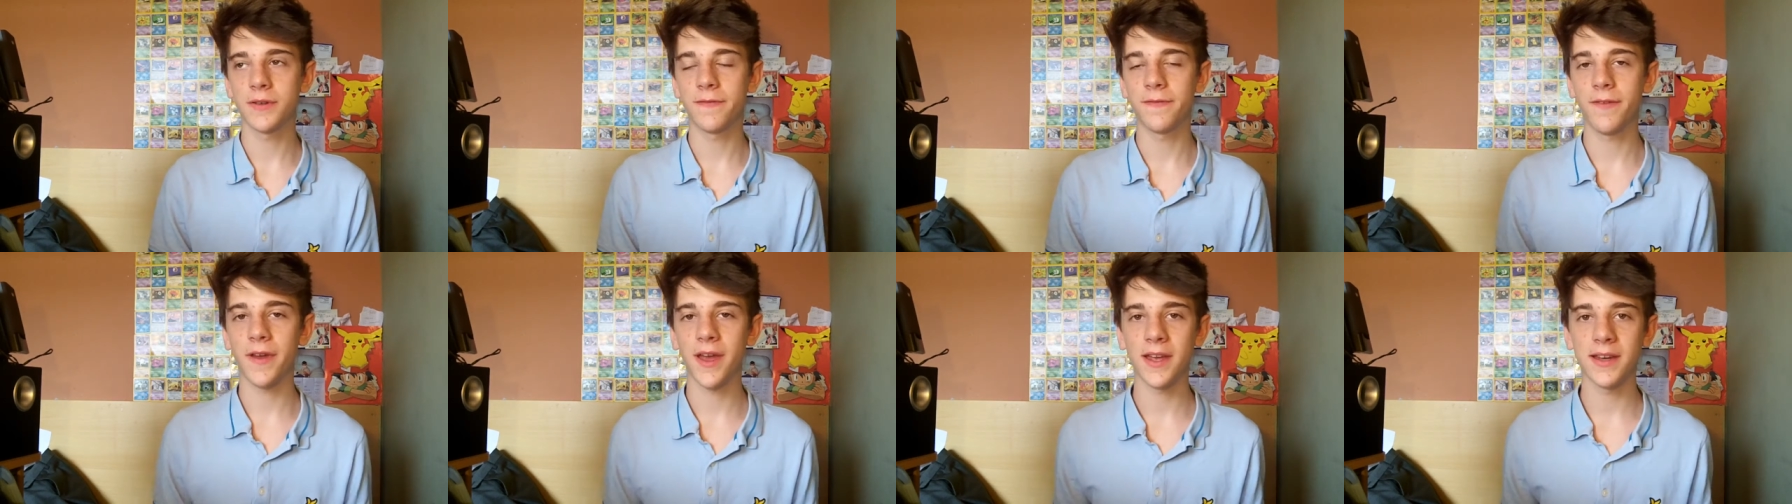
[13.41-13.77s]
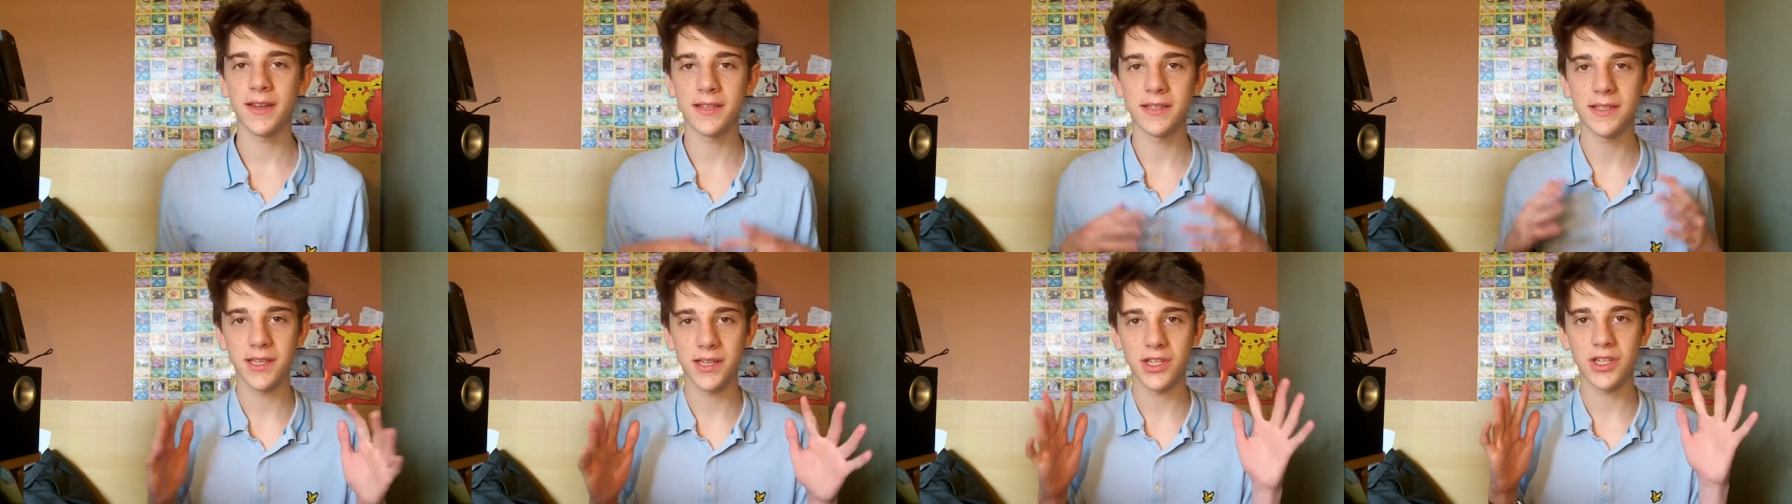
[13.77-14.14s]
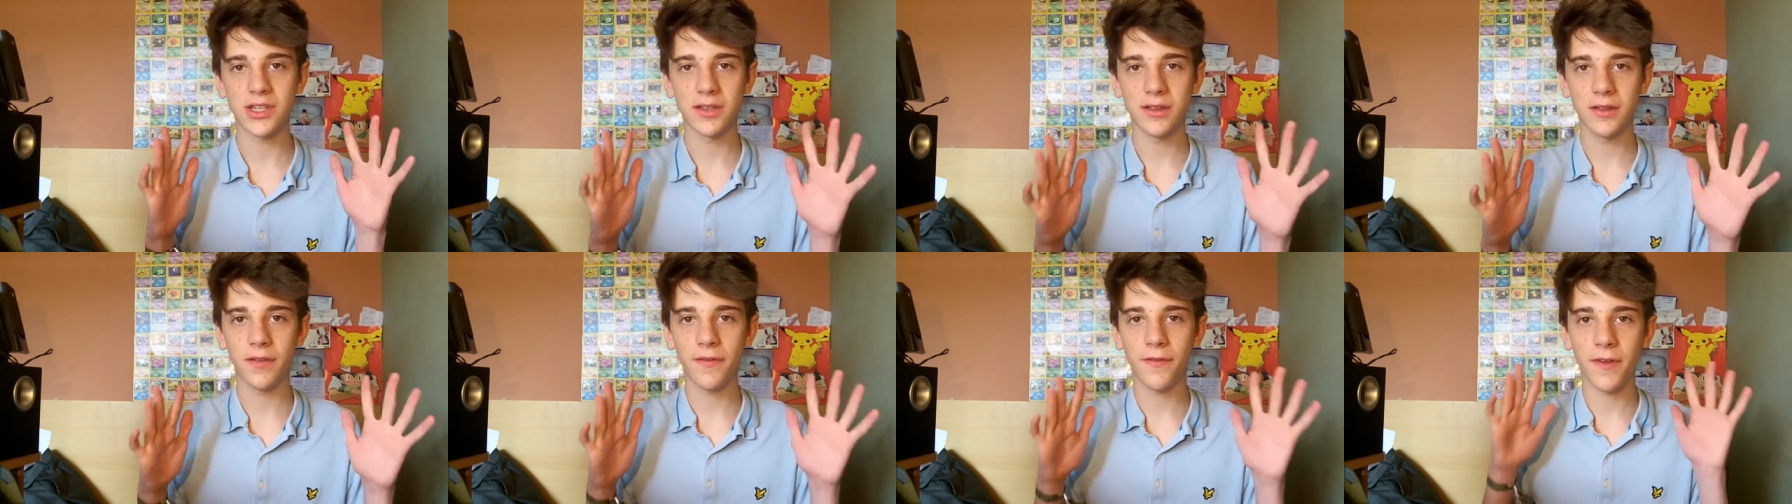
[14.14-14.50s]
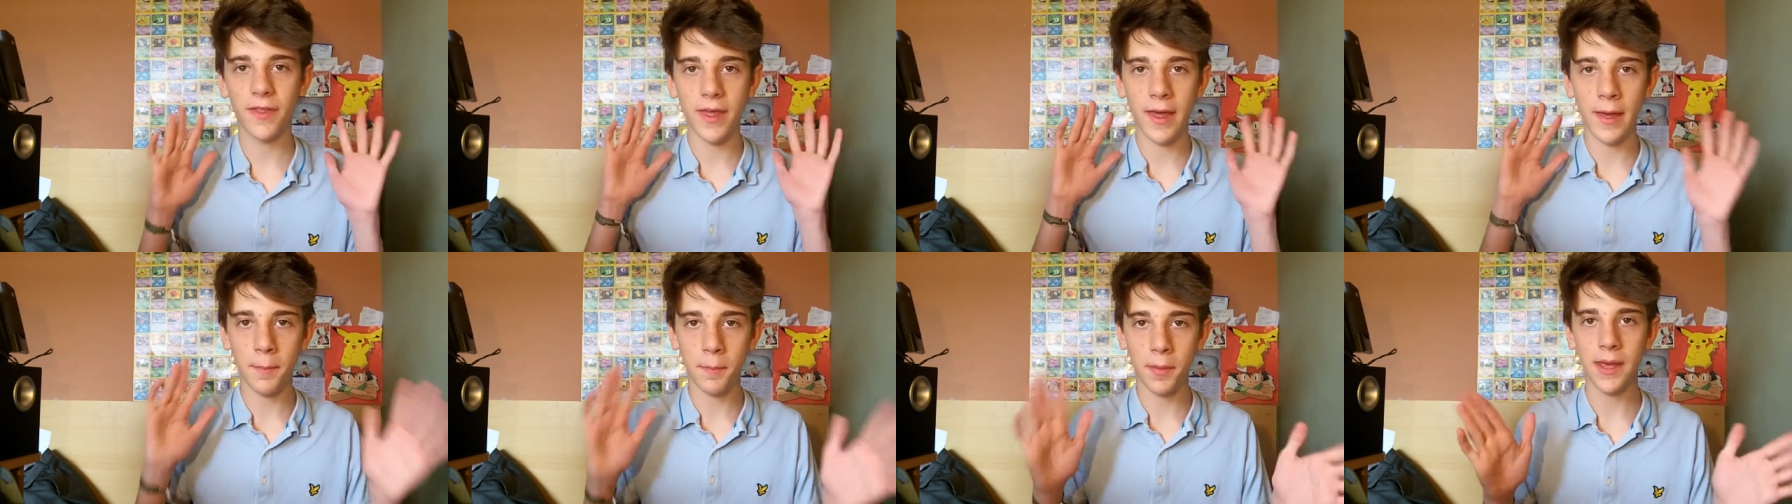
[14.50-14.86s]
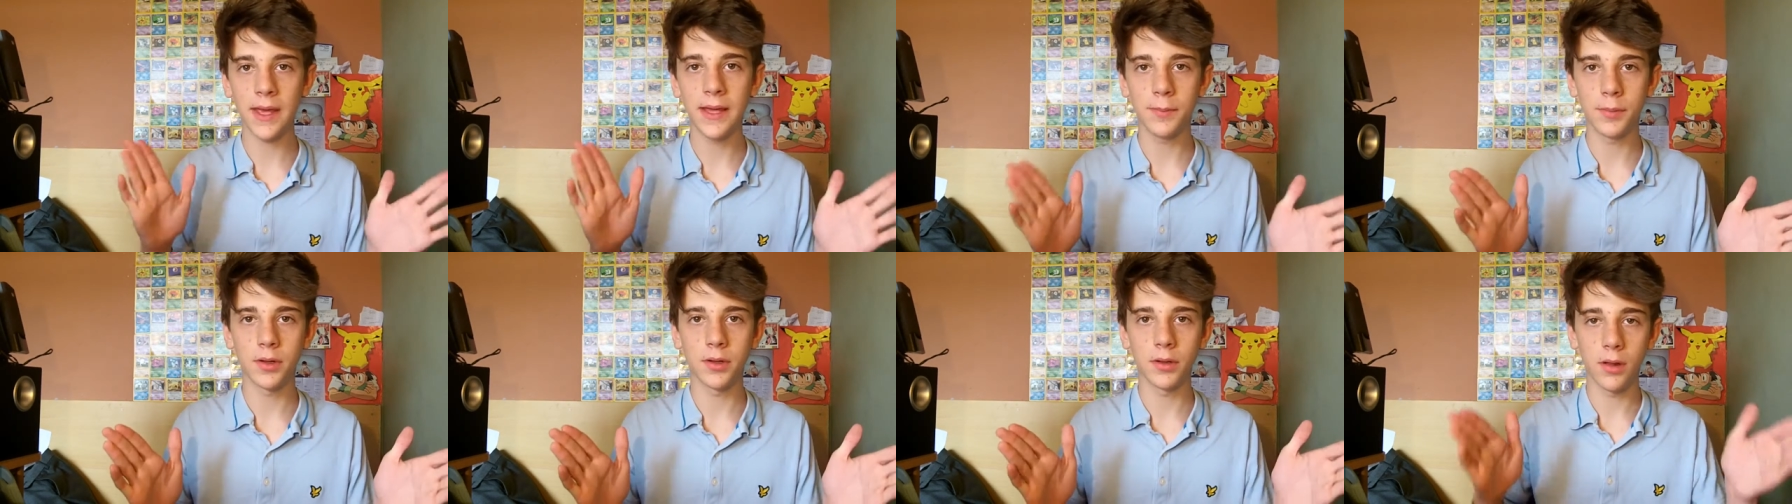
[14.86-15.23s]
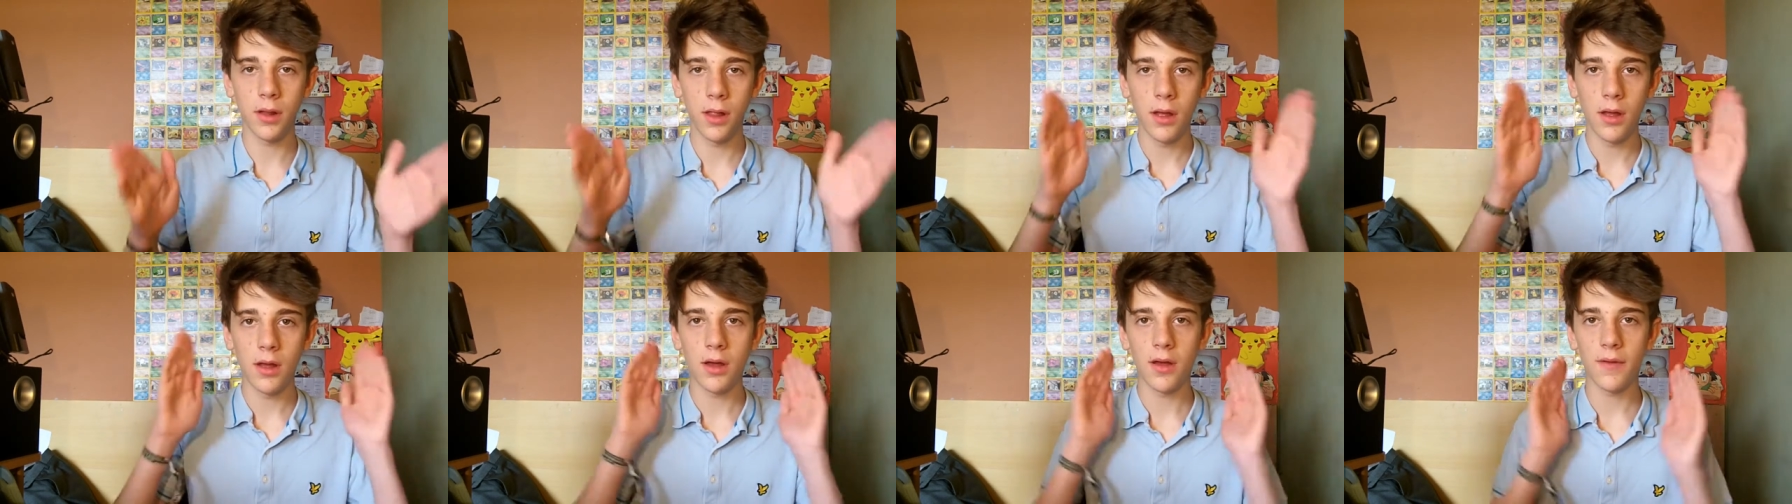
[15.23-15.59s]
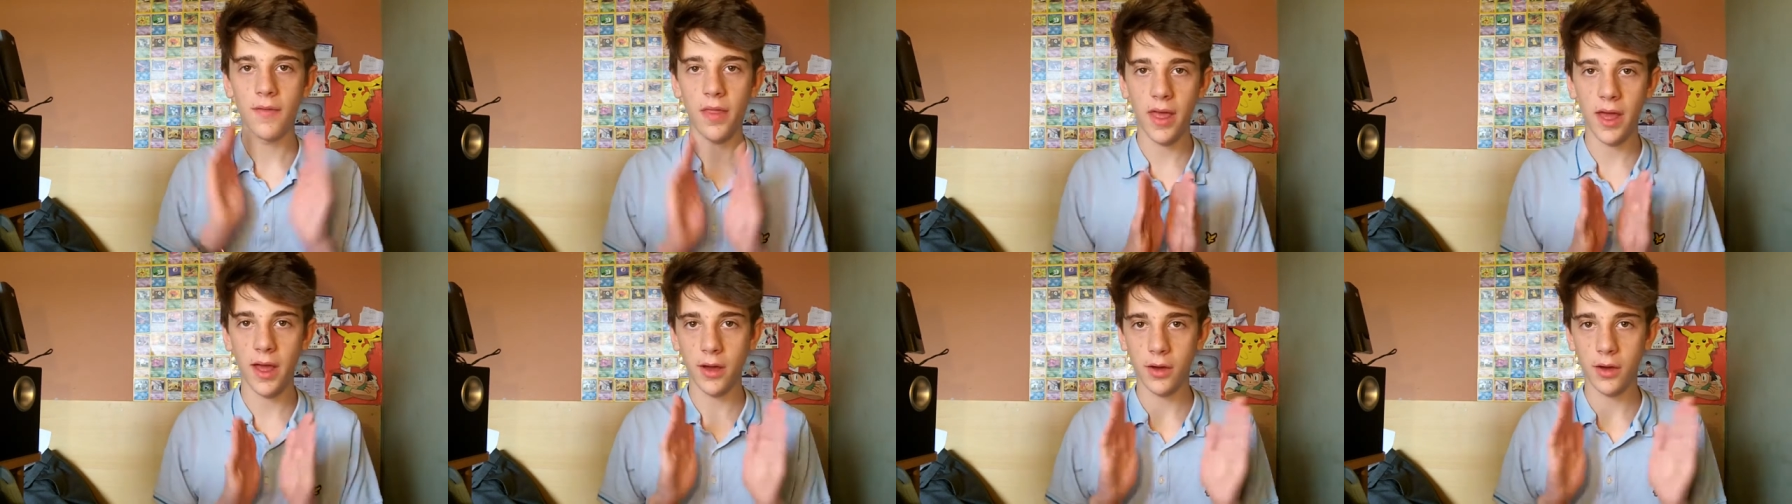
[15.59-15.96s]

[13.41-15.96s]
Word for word: fair decisions for their people of their